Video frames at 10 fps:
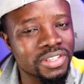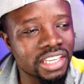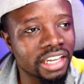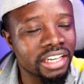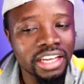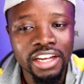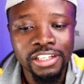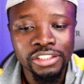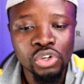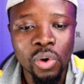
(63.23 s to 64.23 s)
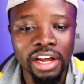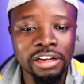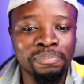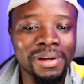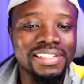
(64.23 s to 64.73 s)
say, you are
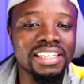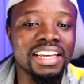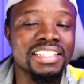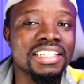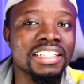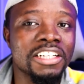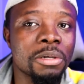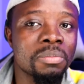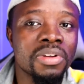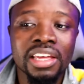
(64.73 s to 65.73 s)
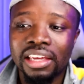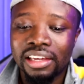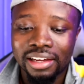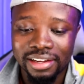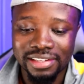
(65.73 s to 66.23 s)
impersonating him,
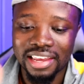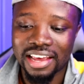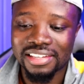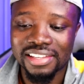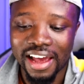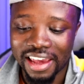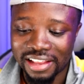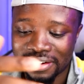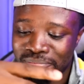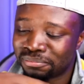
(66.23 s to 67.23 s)
his hairstyle,